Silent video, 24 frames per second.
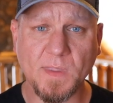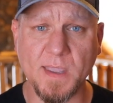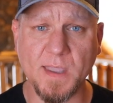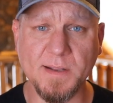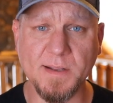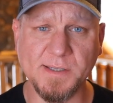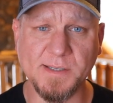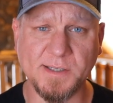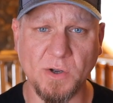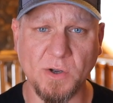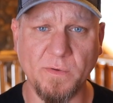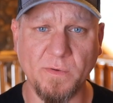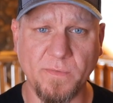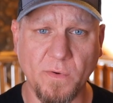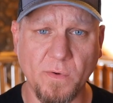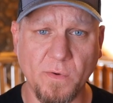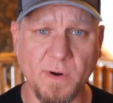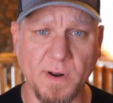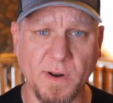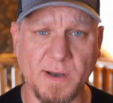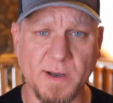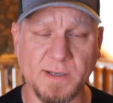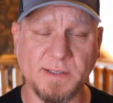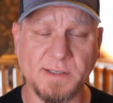And so
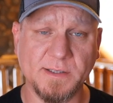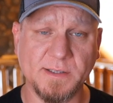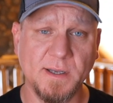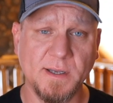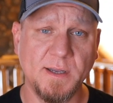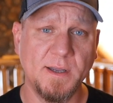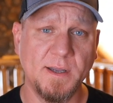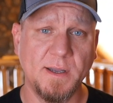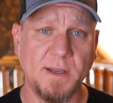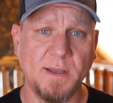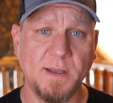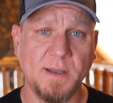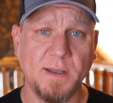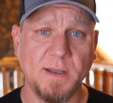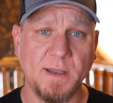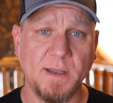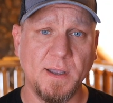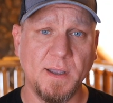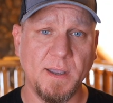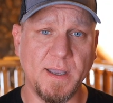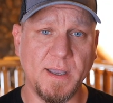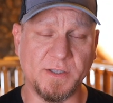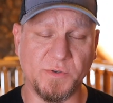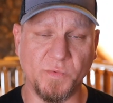for us,
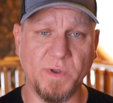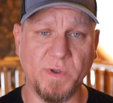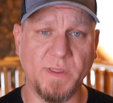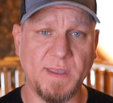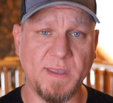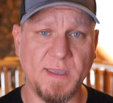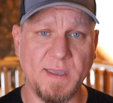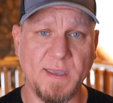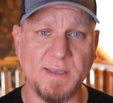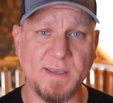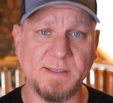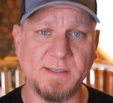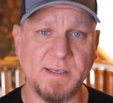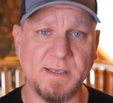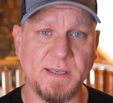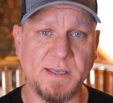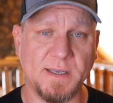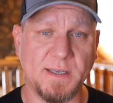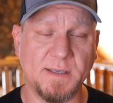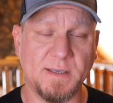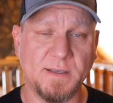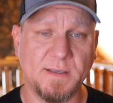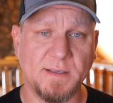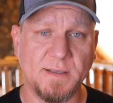it's really
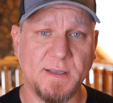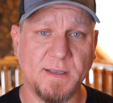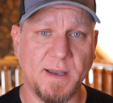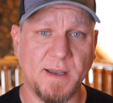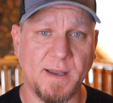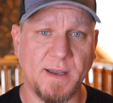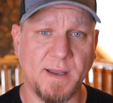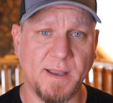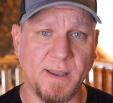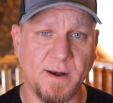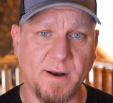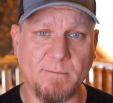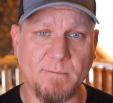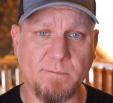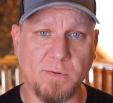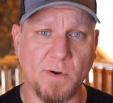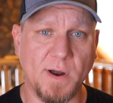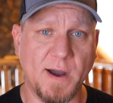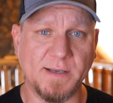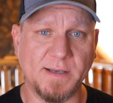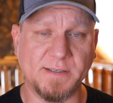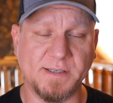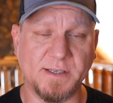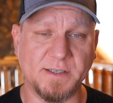easy in our
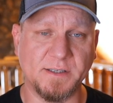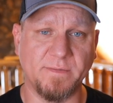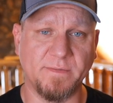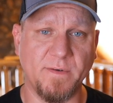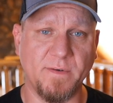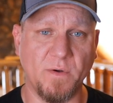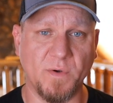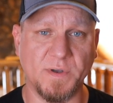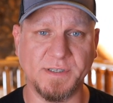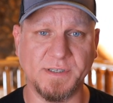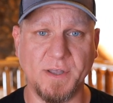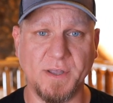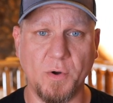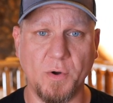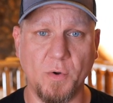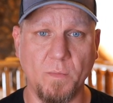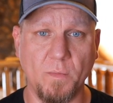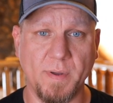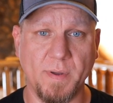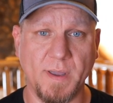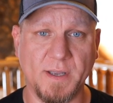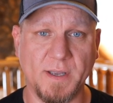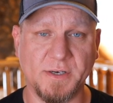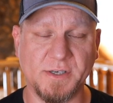process to focus on the
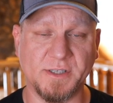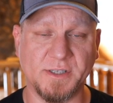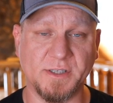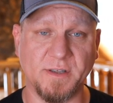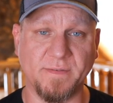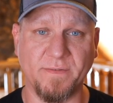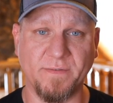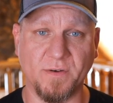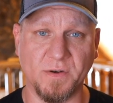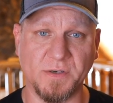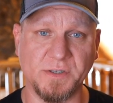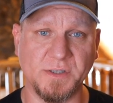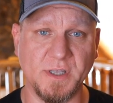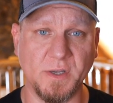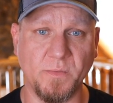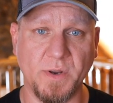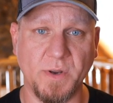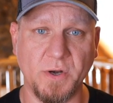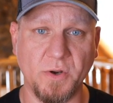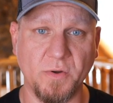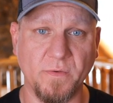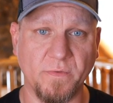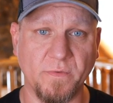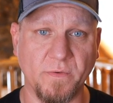homepage as the first thing
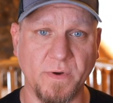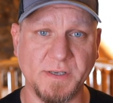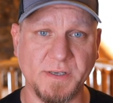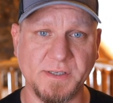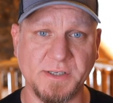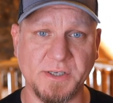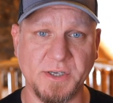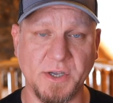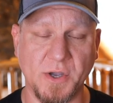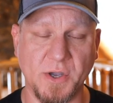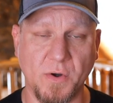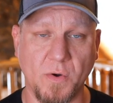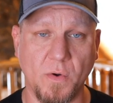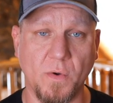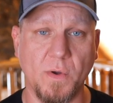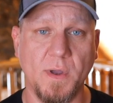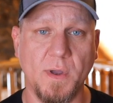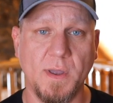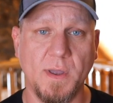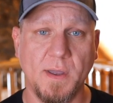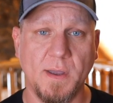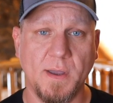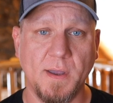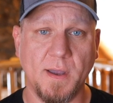we do for SEO